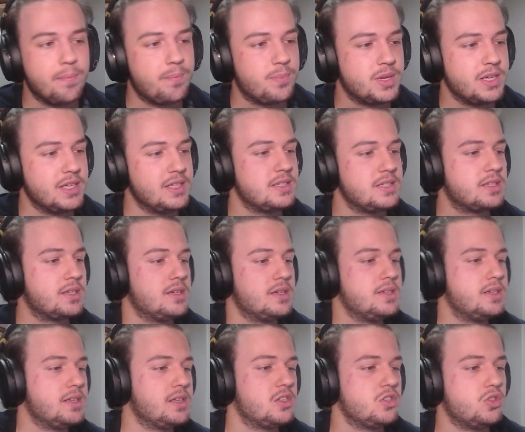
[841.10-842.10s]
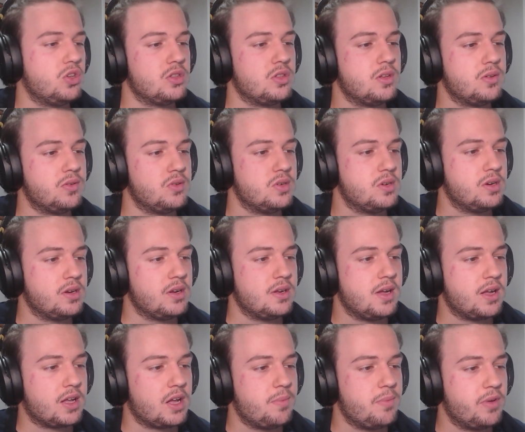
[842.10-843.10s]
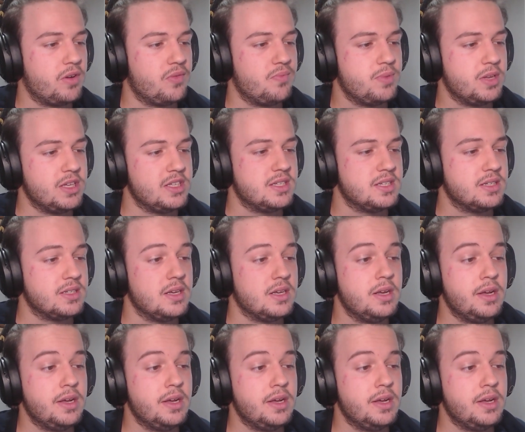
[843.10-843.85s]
place, it's not on a couple of places.